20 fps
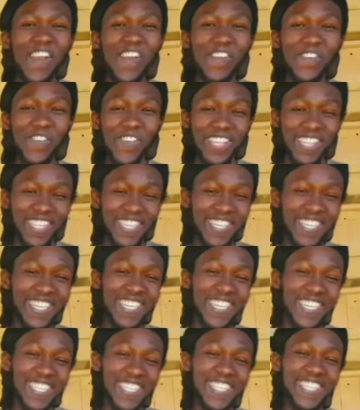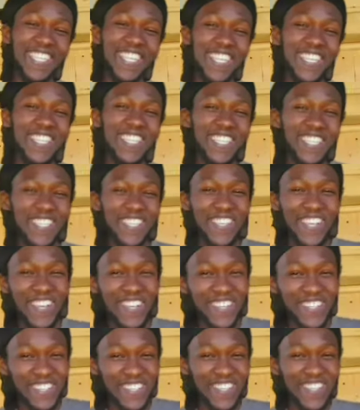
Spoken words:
with the young